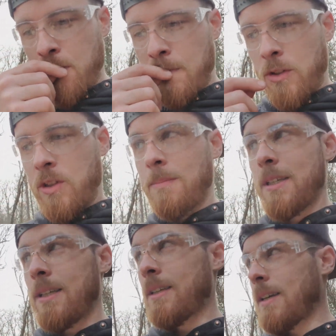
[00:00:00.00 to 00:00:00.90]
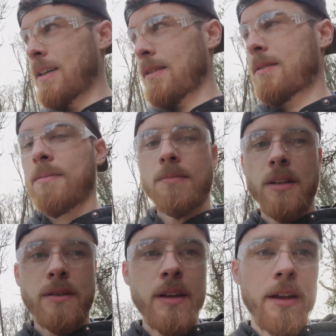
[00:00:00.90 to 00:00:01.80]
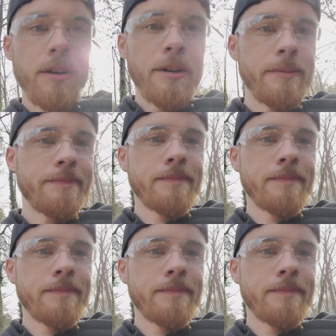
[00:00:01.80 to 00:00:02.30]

just to be, I guess, the center.